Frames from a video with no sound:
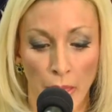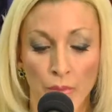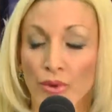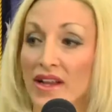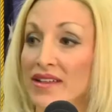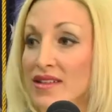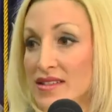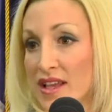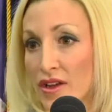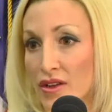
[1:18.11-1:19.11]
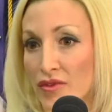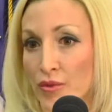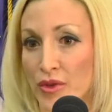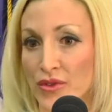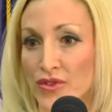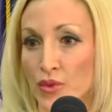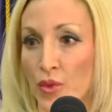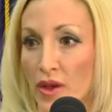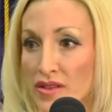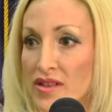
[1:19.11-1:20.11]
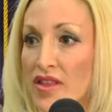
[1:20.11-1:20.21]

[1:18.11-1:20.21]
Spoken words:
And breaking the cycle of abuse was